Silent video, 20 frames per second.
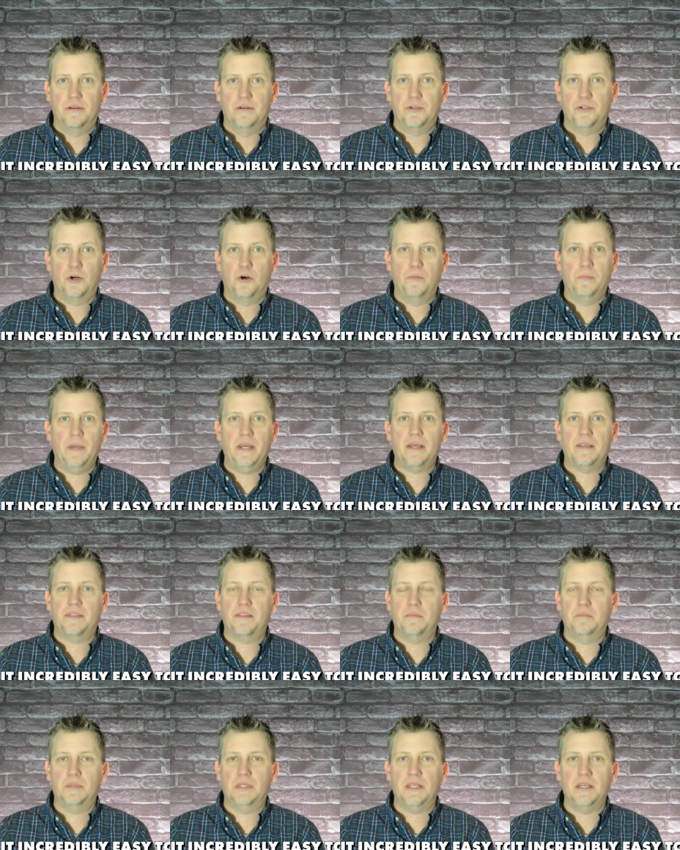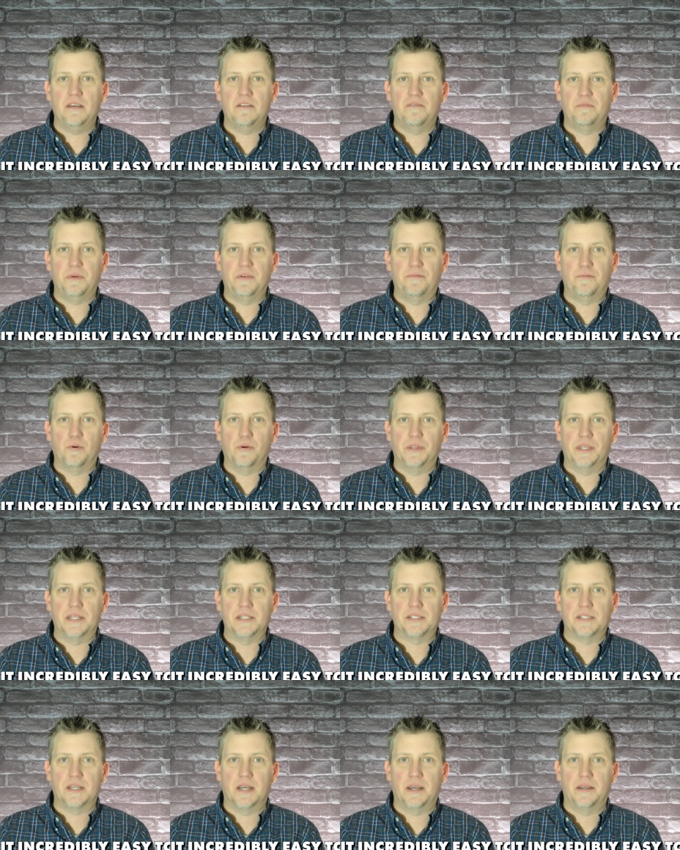Don't make them leave before they
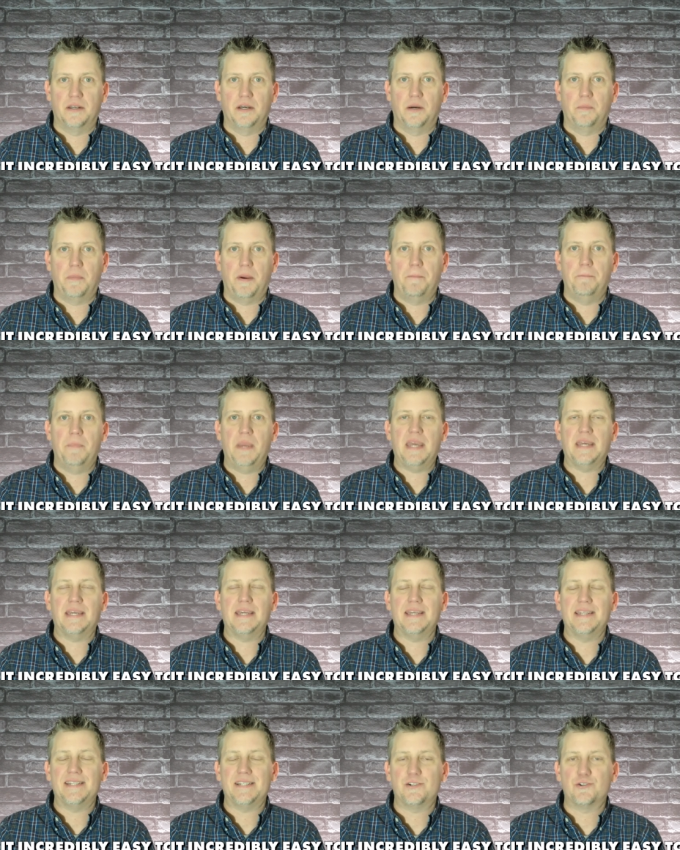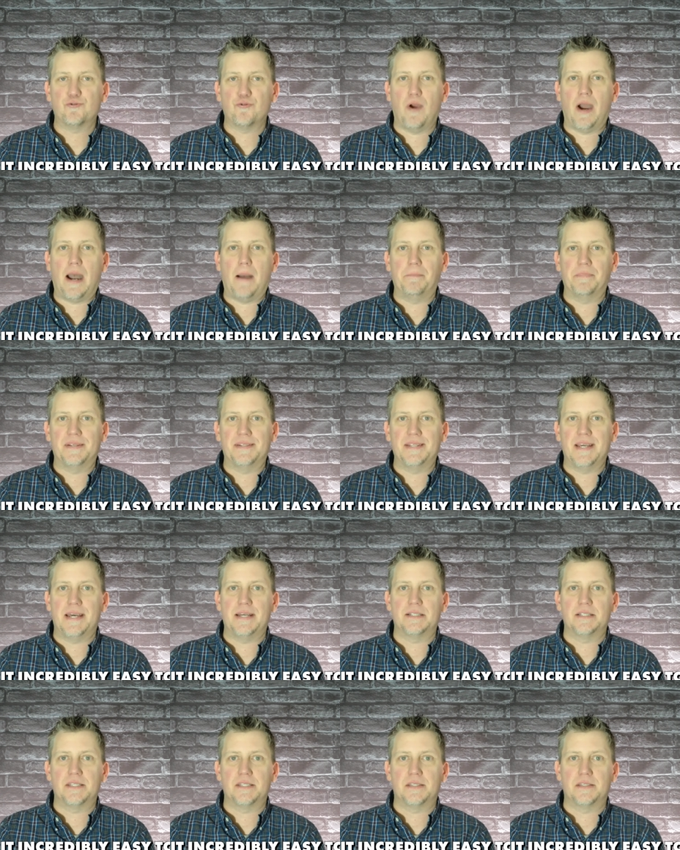sign up. Make it drop
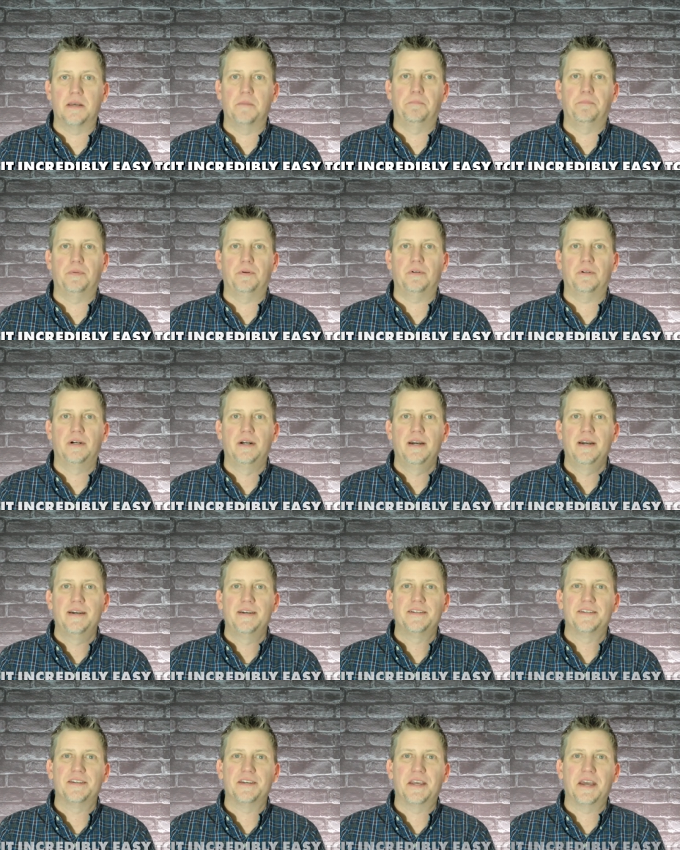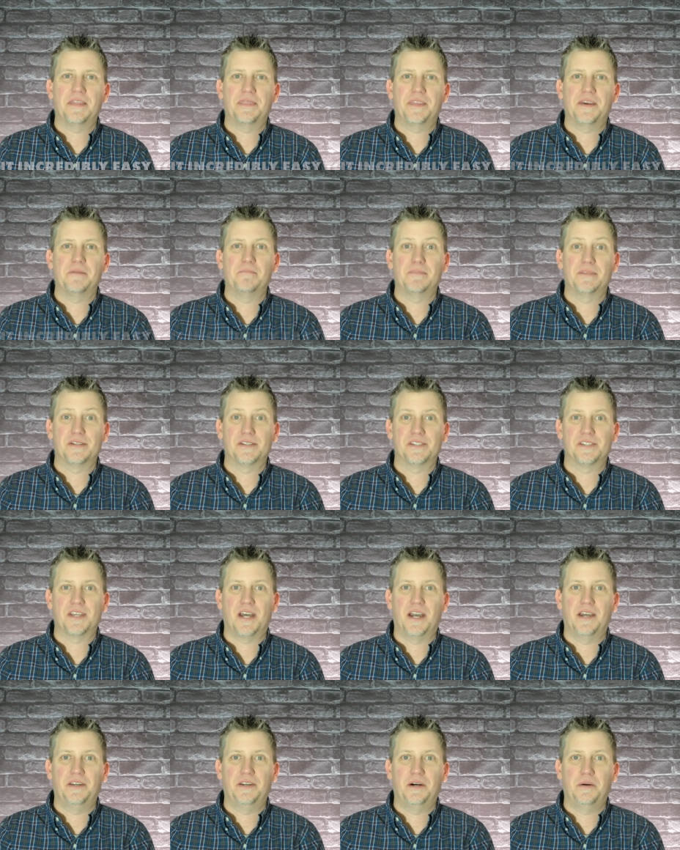dead simple to get them to
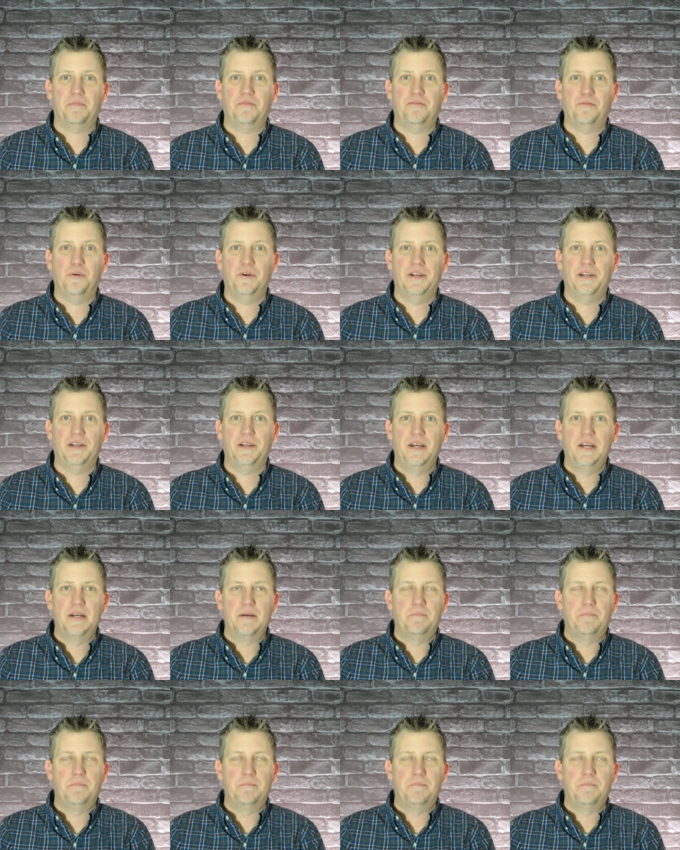sign up for it.